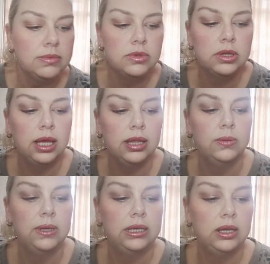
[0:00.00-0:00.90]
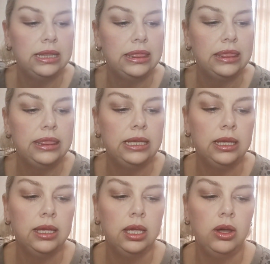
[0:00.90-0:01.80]
the other one I
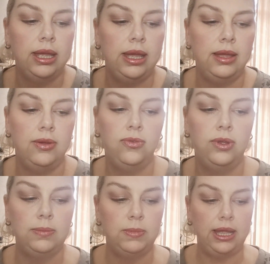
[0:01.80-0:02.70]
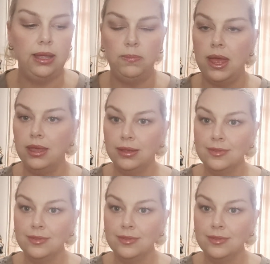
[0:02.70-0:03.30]
think I have in my handbag.